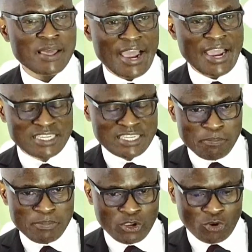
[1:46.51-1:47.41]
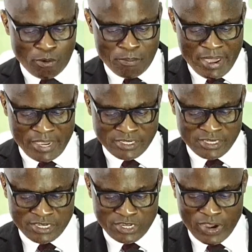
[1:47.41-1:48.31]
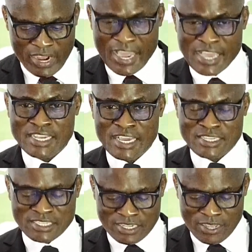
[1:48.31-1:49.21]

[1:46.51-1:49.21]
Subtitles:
I deeply commend the organizers,